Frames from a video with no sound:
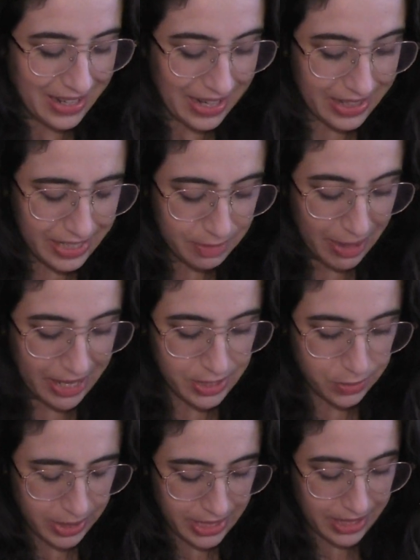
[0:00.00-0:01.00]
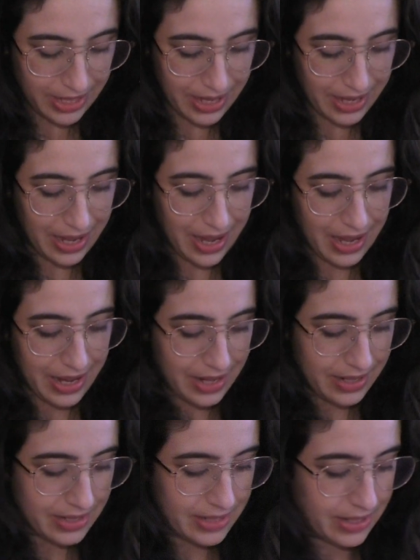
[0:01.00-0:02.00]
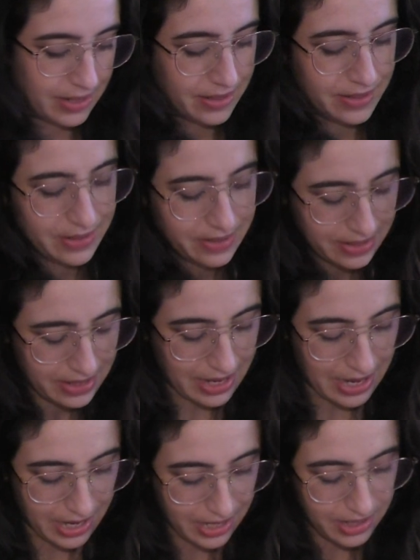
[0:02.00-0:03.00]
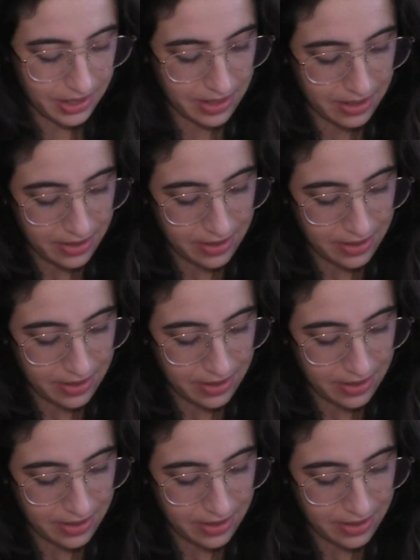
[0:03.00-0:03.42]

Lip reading: in this past week, and I